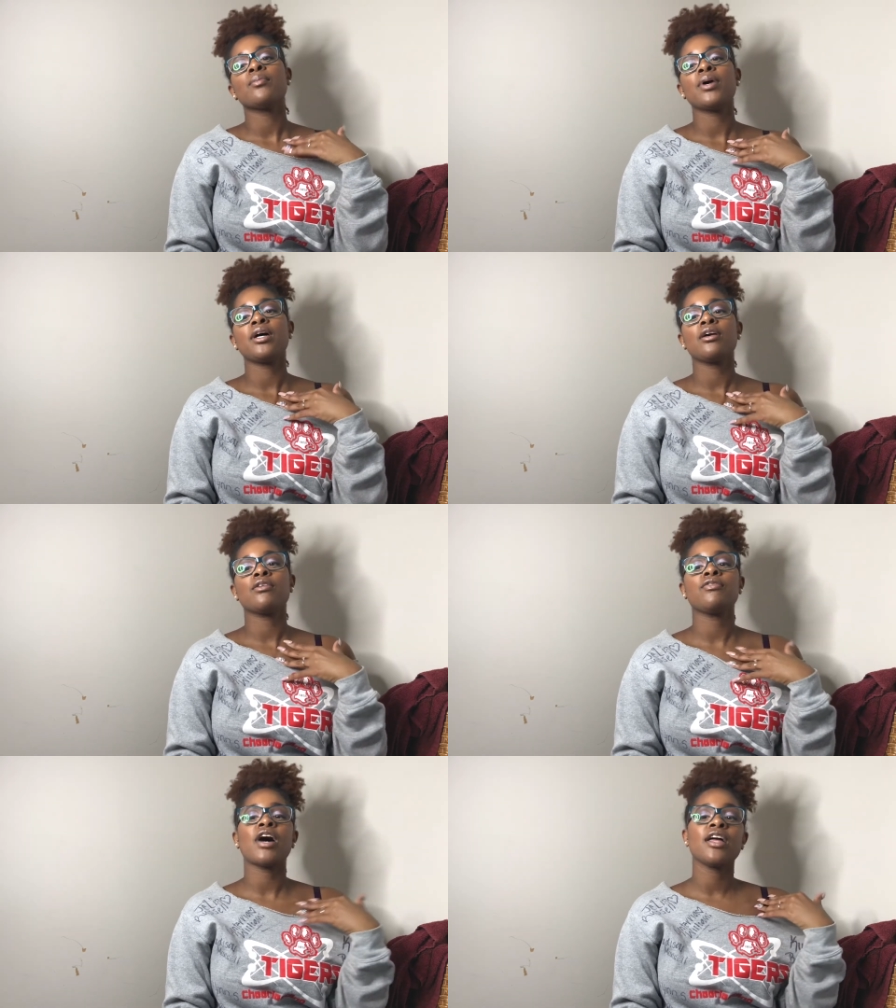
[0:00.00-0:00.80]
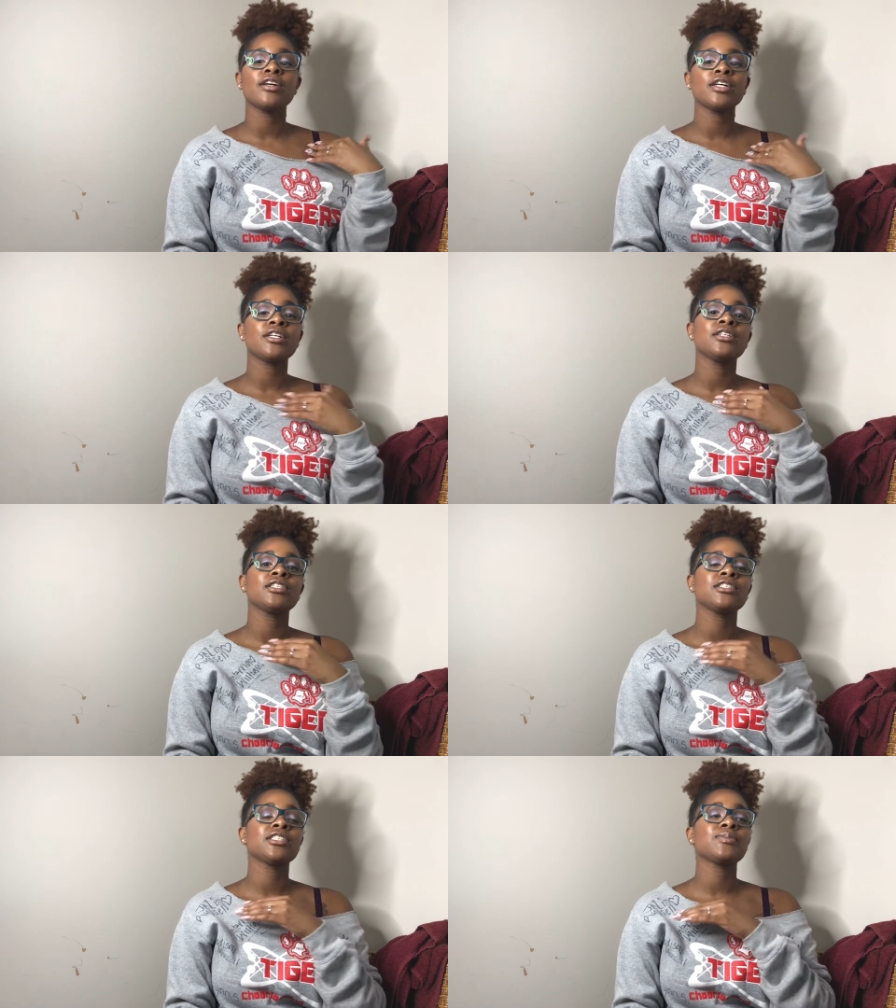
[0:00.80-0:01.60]
But her father
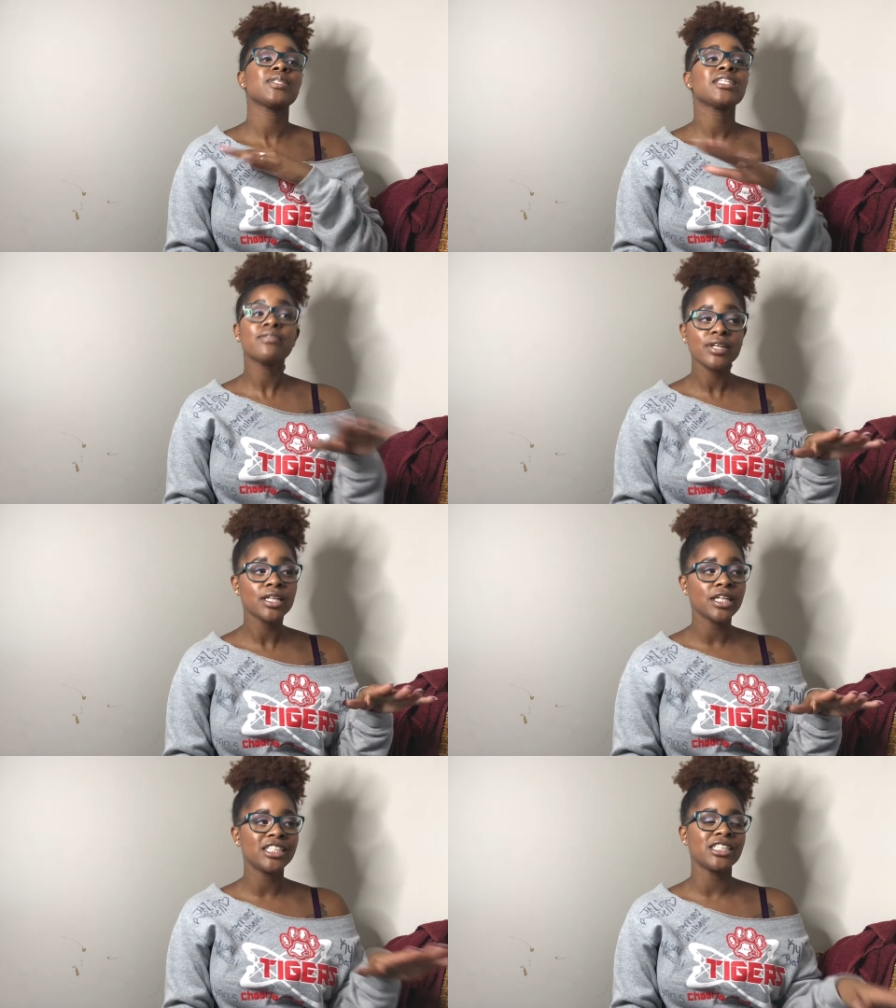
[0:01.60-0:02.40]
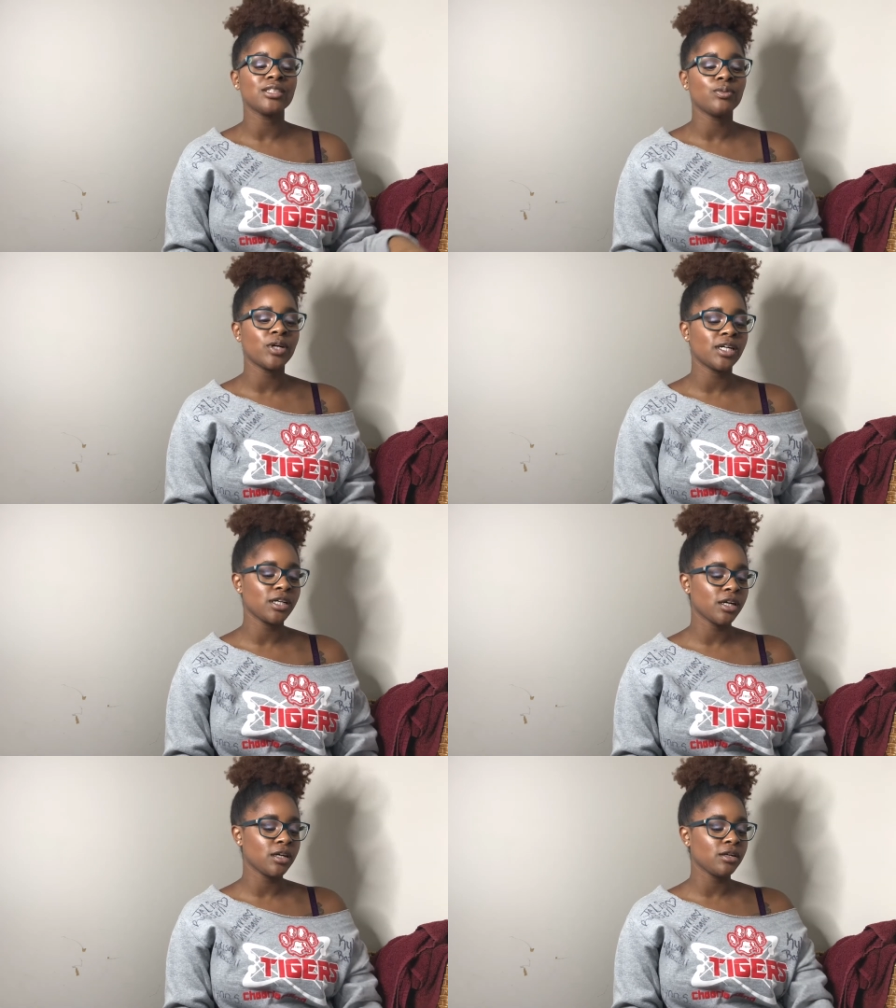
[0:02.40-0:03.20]
specifically doesn't want
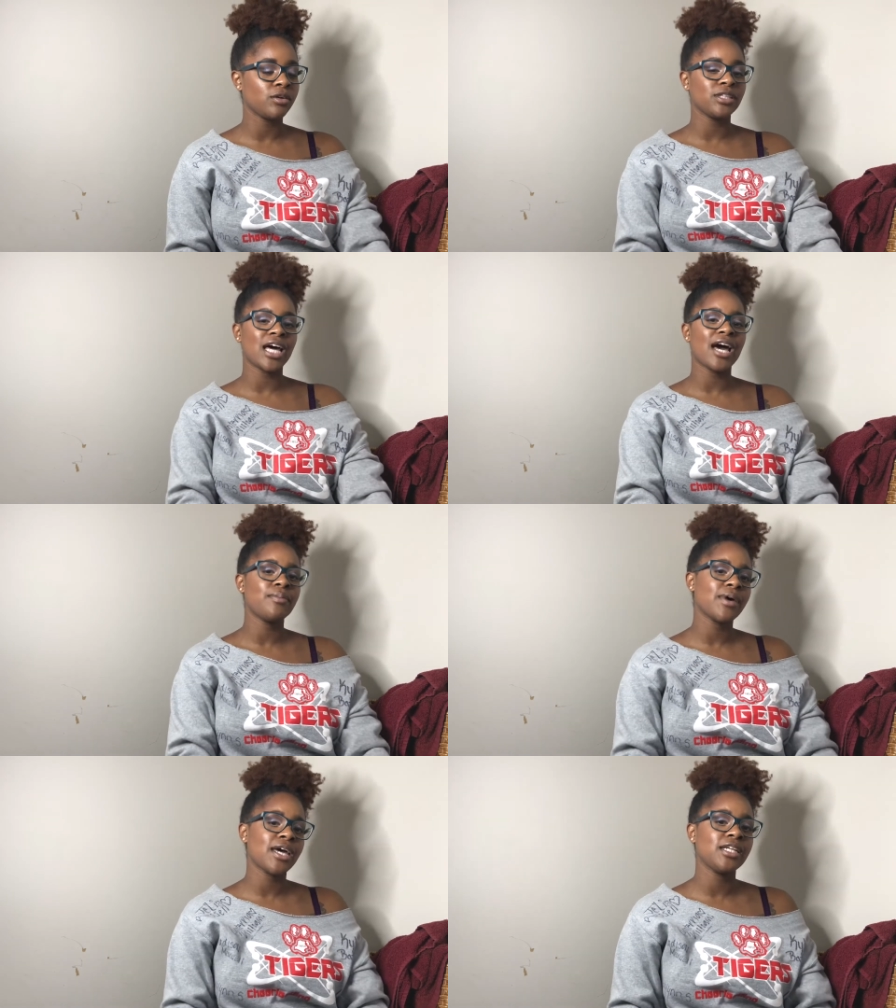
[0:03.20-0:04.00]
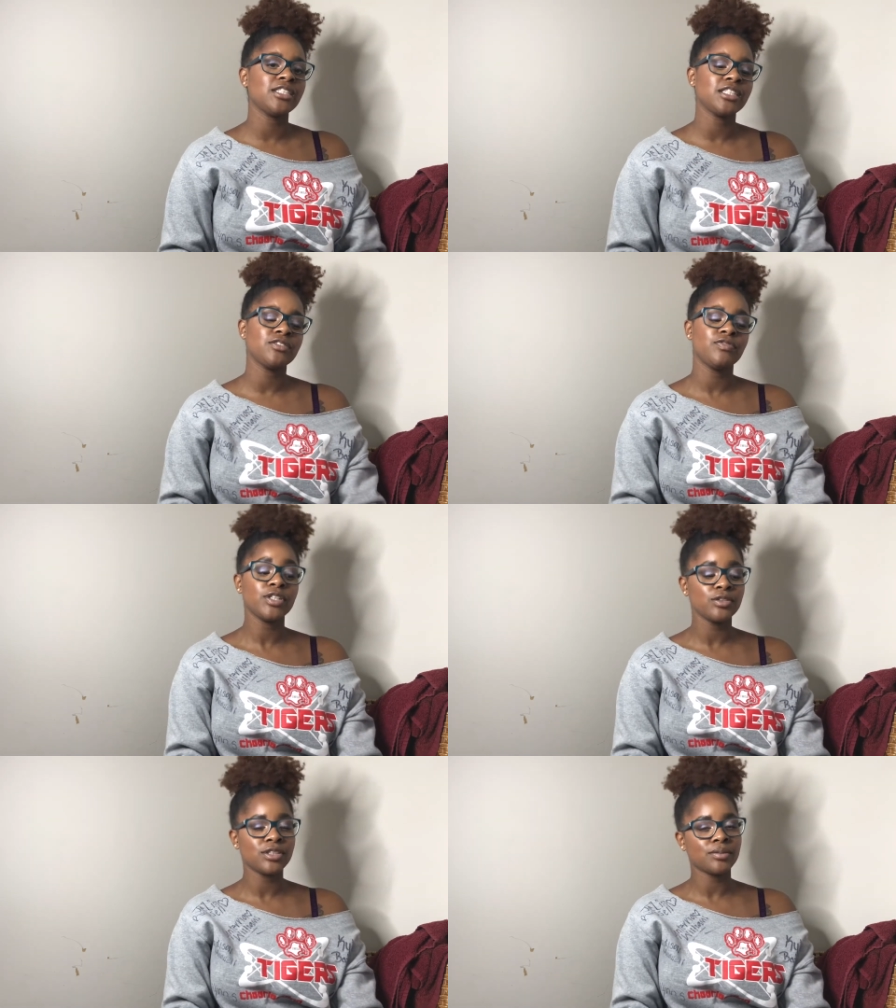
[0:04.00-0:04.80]
her on the iPad. He just
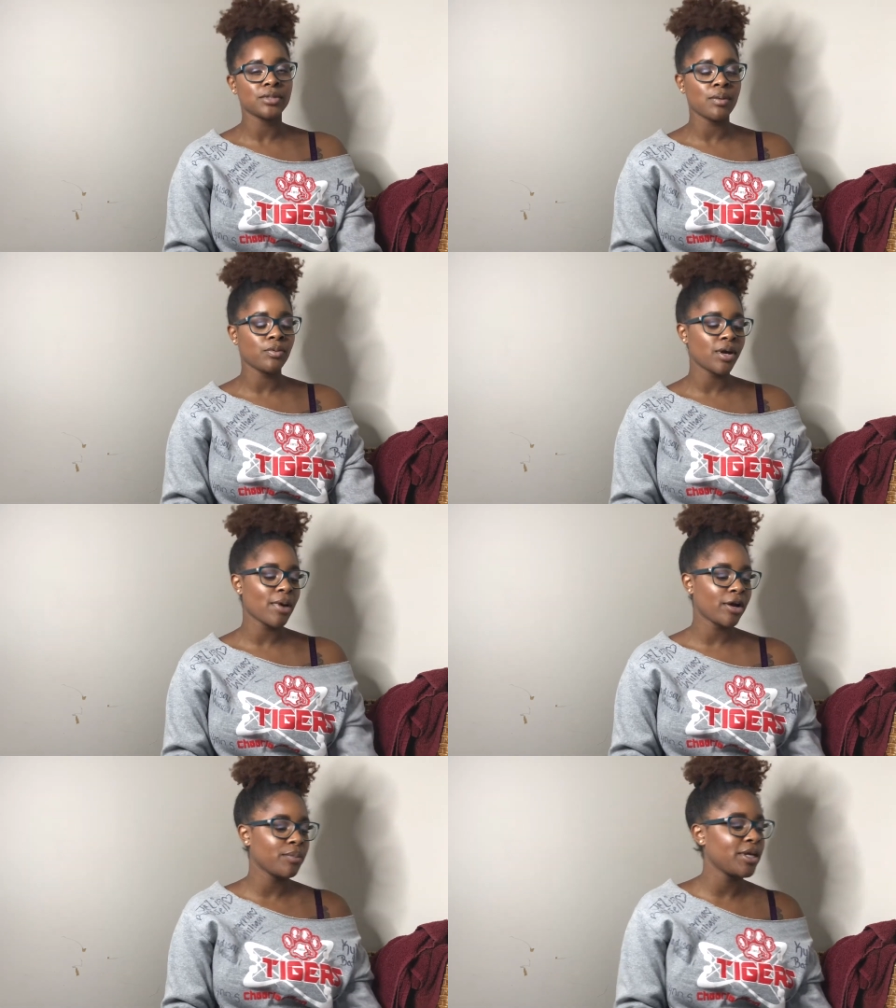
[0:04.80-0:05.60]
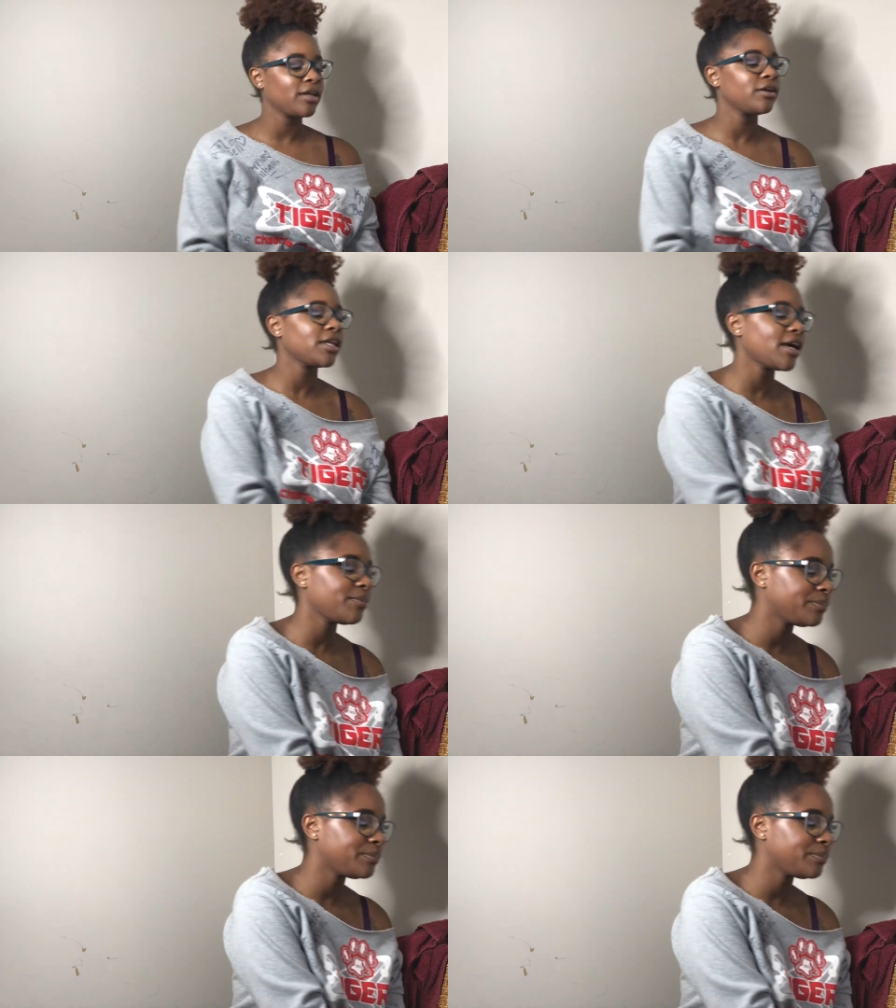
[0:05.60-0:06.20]
feels some type of way about her being on that.